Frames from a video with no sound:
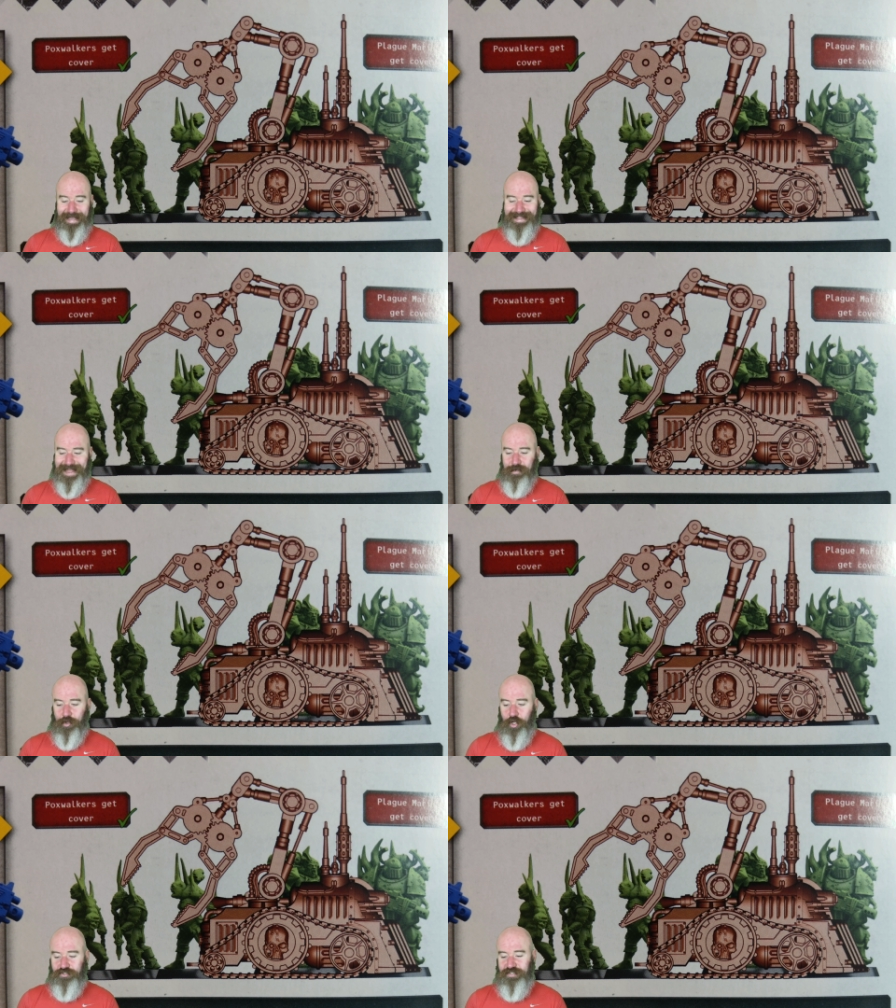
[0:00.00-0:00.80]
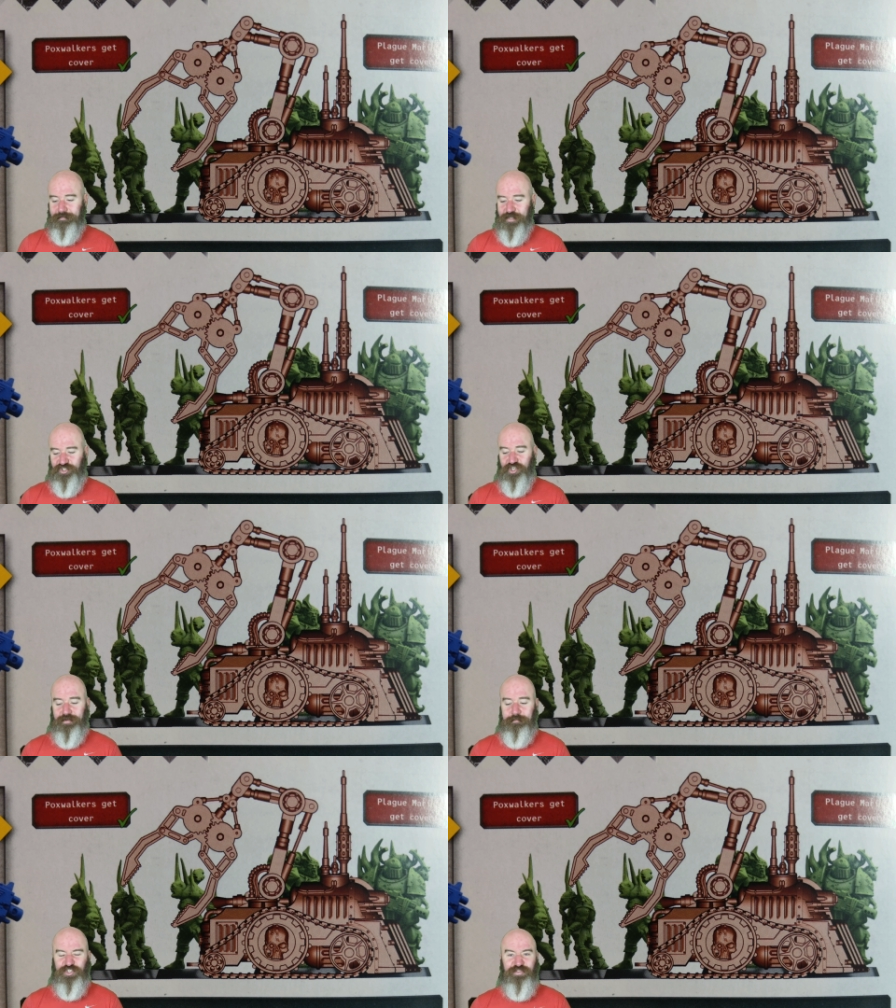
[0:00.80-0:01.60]
And then, onto the
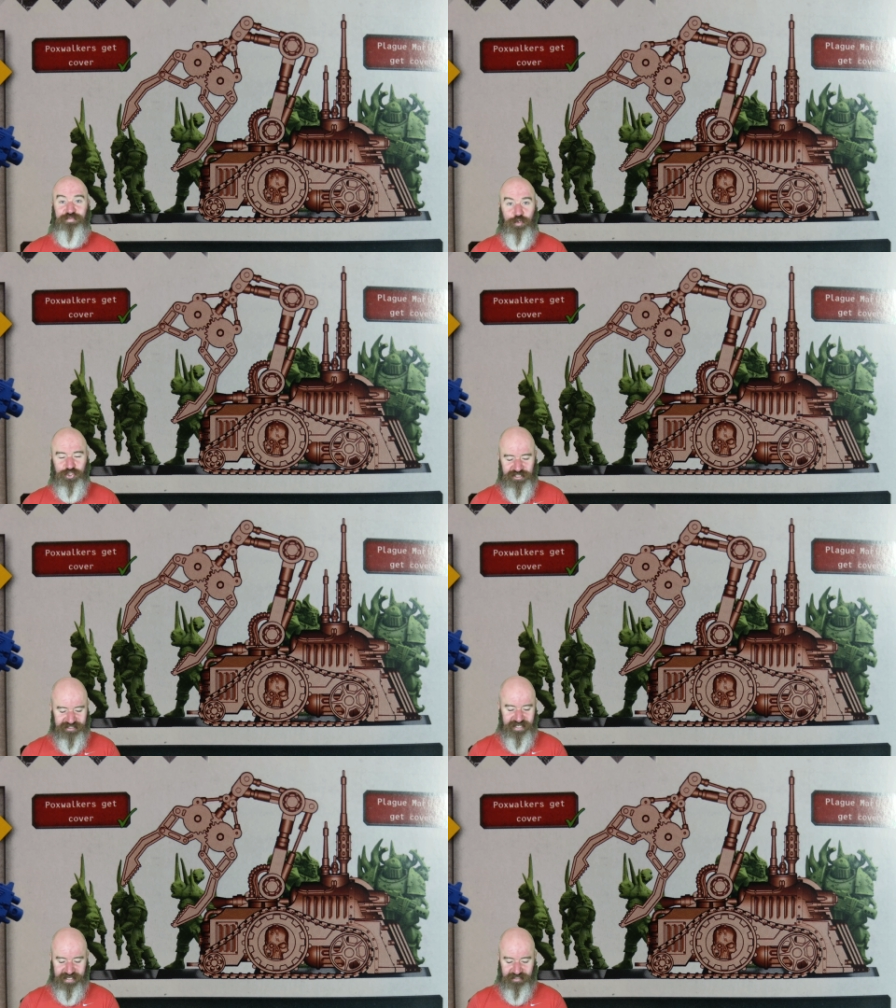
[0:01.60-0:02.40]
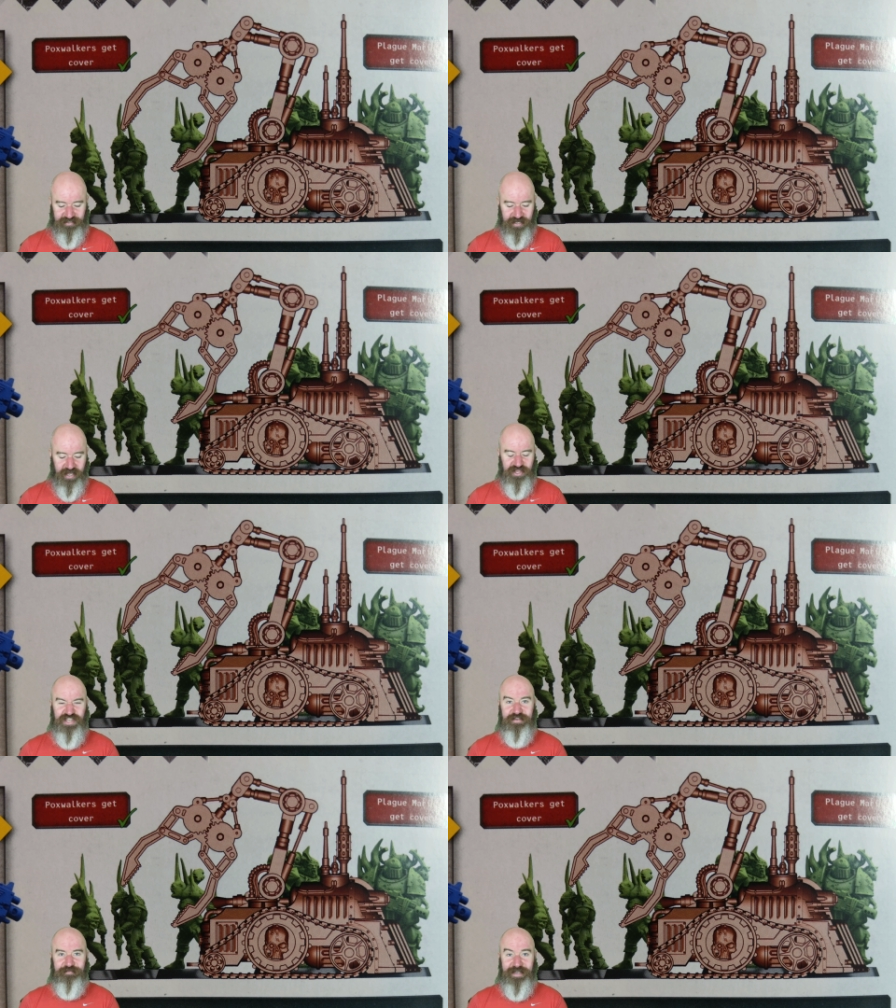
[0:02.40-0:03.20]
mission. Mission 46, the